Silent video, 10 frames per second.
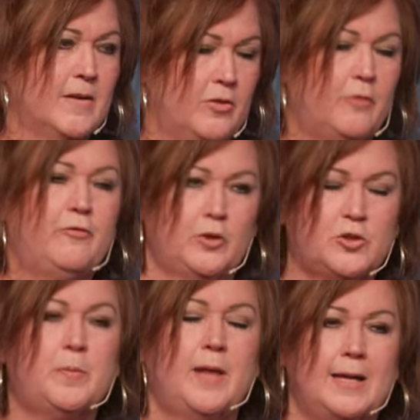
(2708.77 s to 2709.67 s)
The
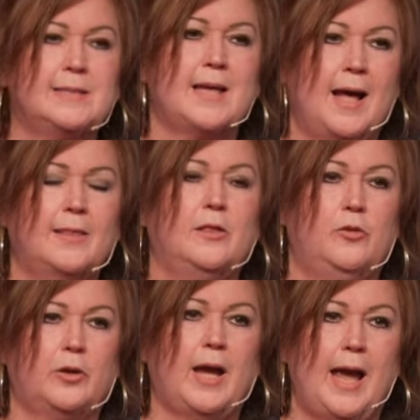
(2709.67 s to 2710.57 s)
first place I
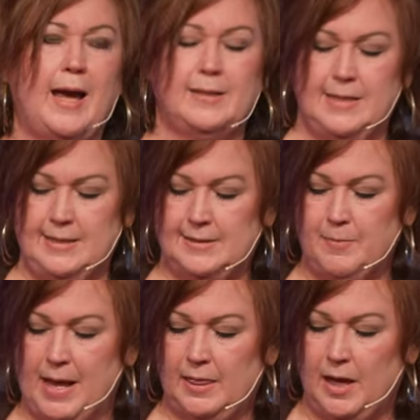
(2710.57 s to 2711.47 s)
look at is
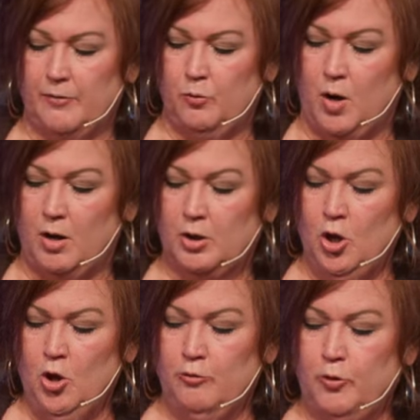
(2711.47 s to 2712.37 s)
my love walk.
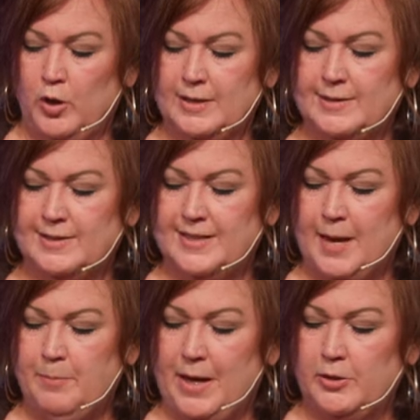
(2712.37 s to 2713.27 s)
For a
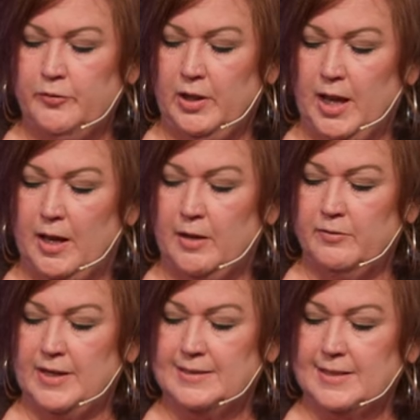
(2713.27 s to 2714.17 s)
step out of love
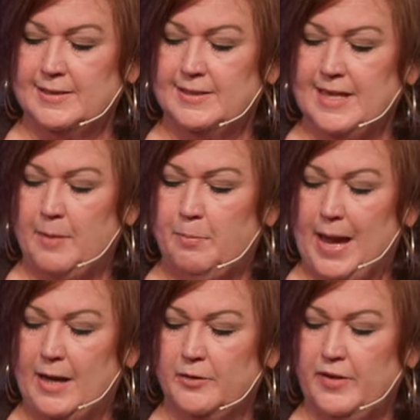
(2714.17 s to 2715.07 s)
is a step
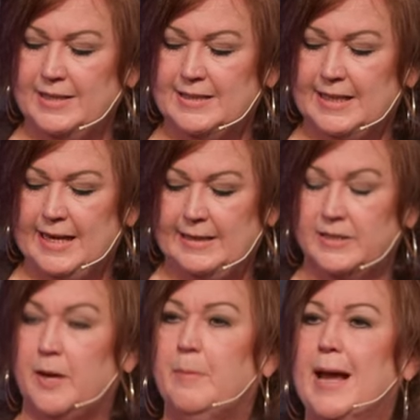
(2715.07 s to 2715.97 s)
out of his
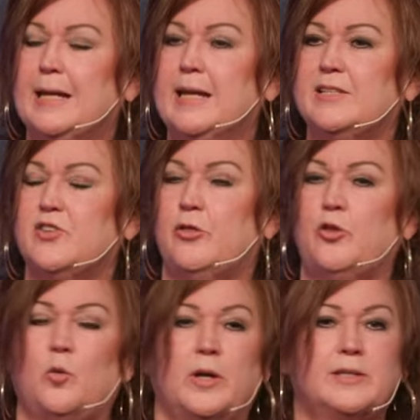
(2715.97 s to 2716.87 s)
kingdom and his
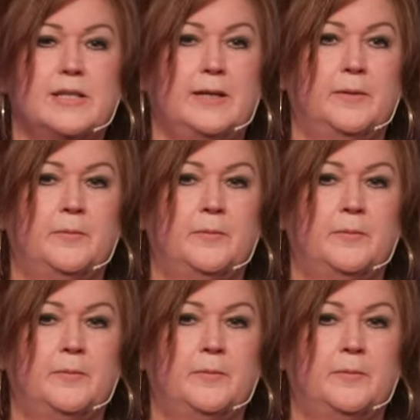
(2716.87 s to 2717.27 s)
authority.